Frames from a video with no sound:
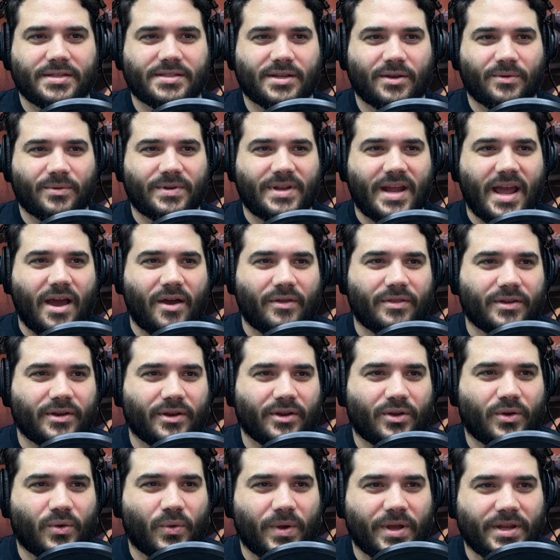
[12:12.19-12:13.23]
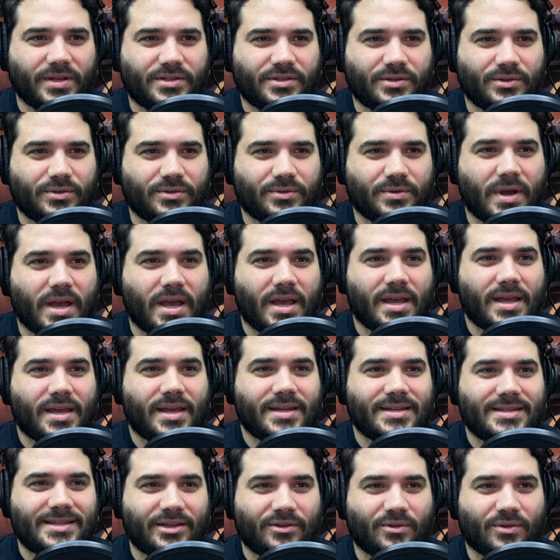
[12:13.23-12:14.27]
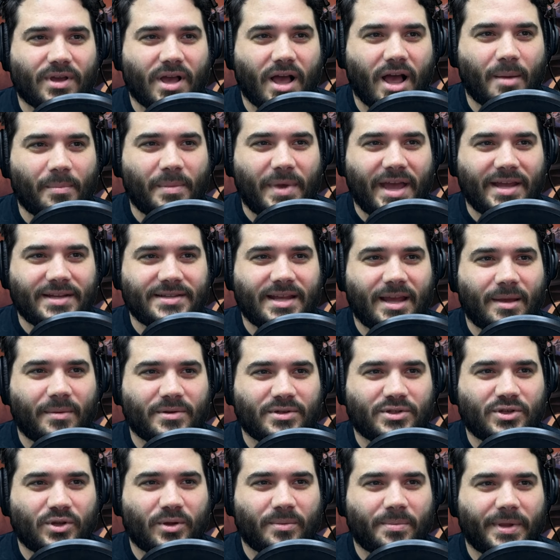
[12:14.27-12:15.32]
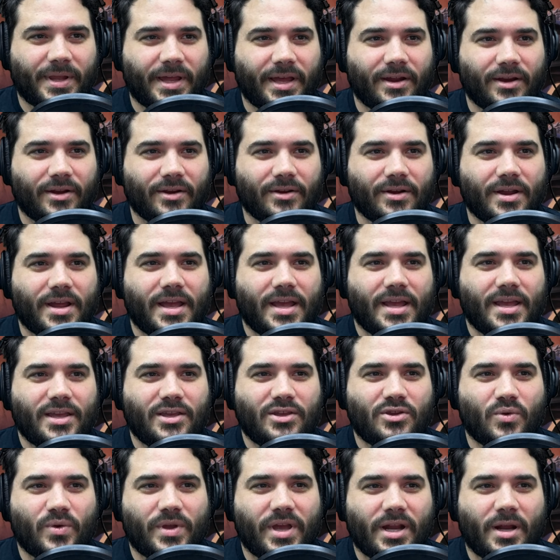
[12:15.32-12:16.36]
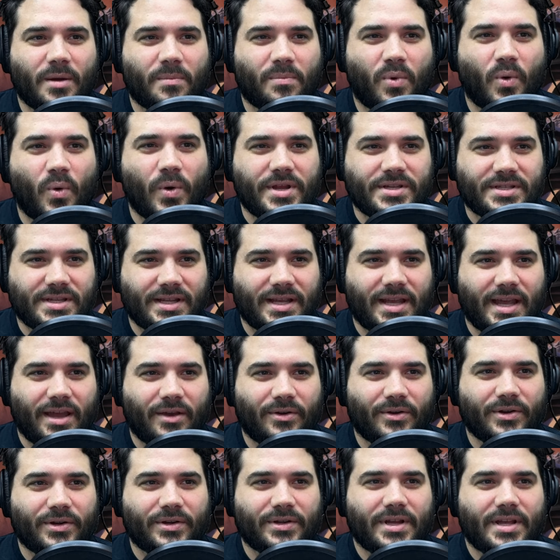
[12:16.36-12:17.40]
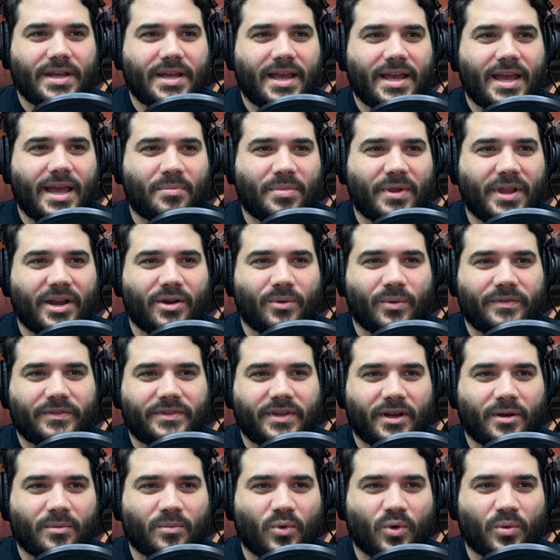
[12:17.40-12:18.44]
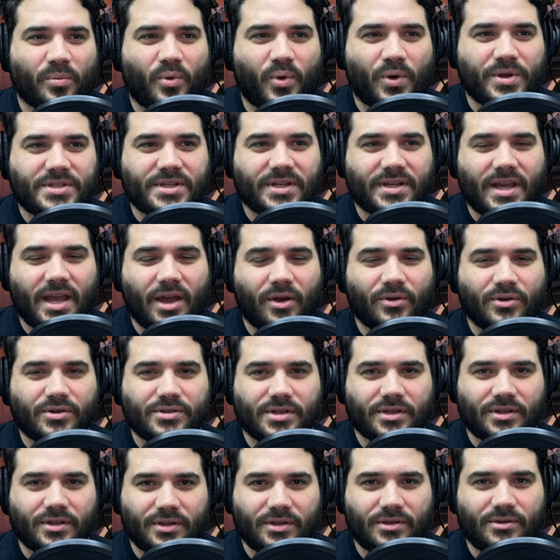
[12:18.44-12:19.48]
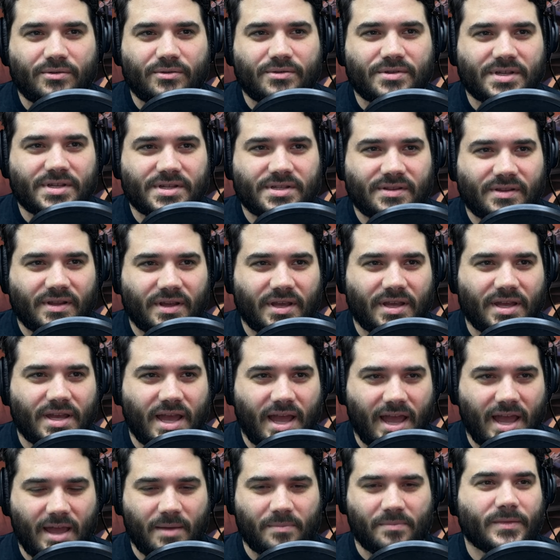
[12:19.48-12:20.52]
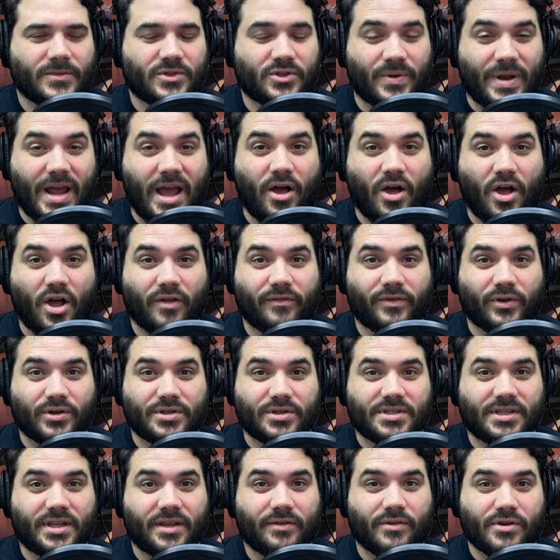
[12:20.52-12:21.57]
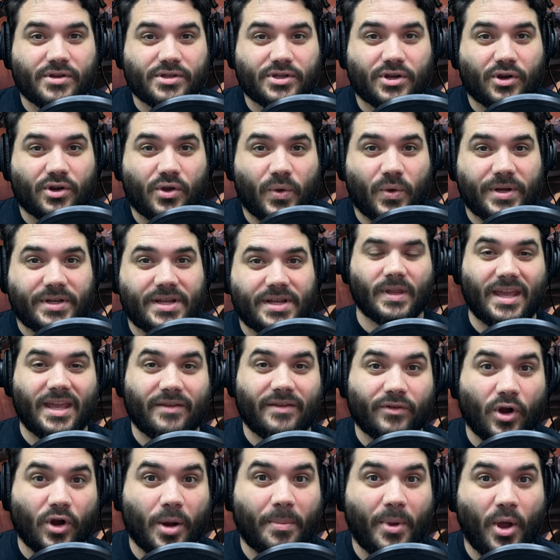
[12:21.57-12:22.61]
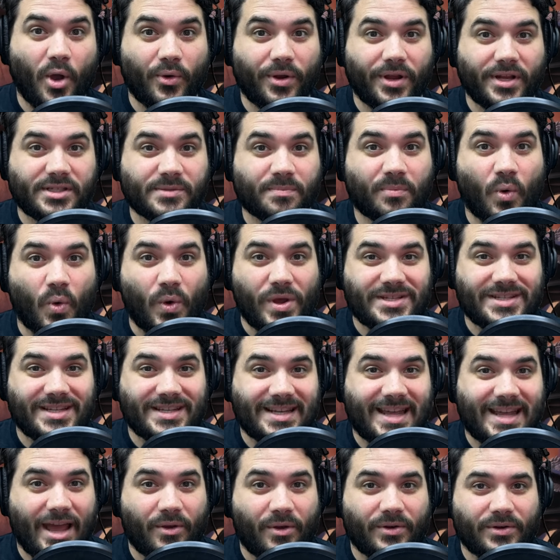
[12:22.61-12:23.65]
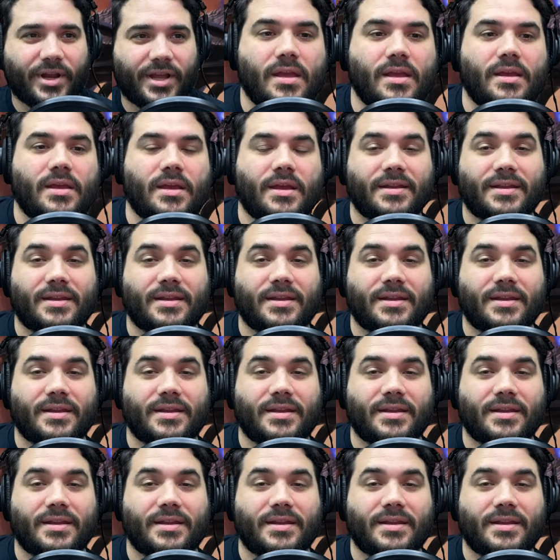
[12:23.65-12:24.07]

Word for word: So now they're going to deal combat damage to a player. You get a poison counter. A player with 10 or more poison counters loses the game. So now all of our Slivers are going to give our opponents poison counters.